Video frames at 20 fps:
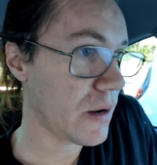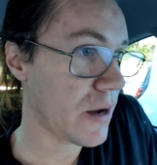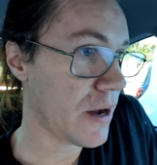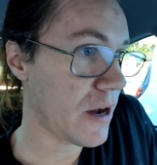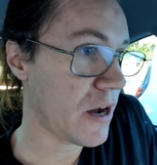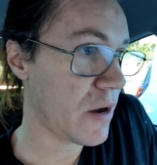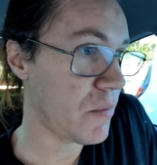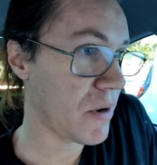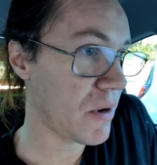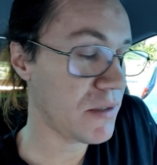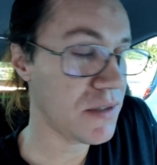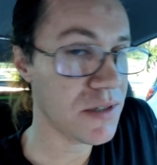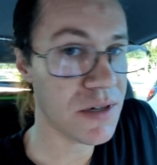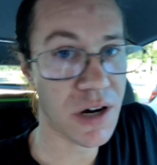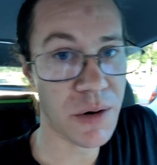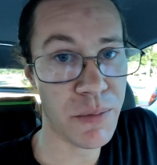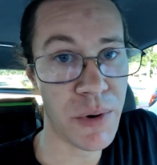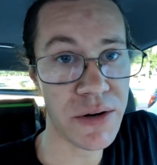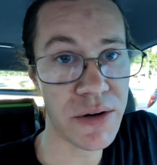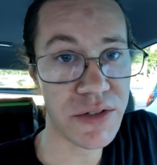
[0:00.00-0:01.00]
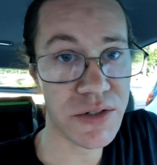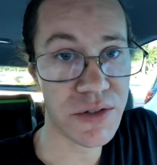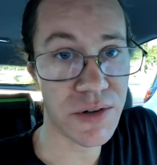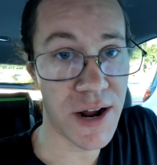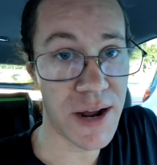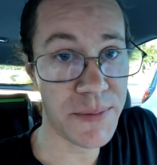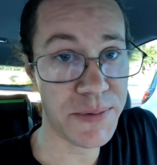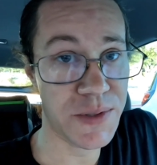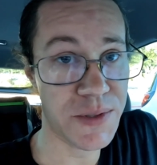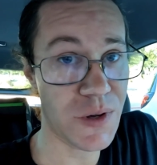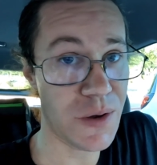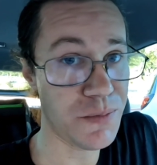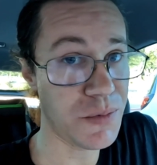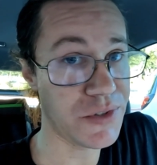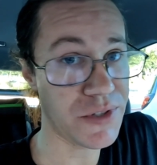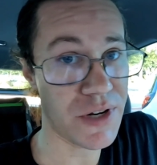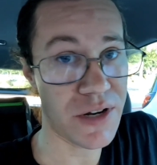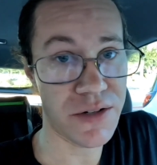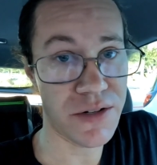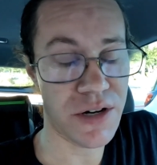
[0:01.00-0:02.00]
my Starbucks drop, so I'm
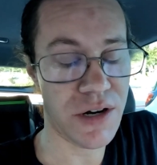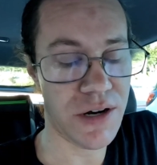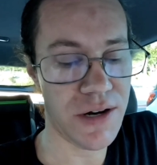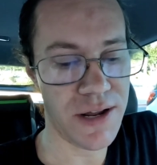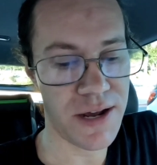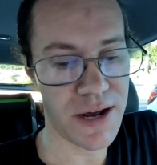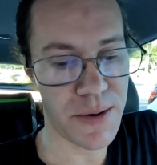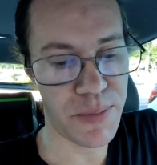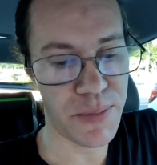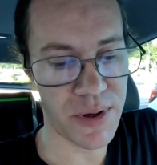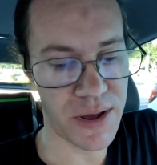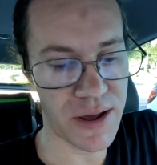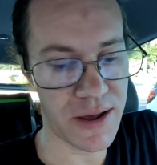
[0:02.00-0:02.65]
just gonna dirty up.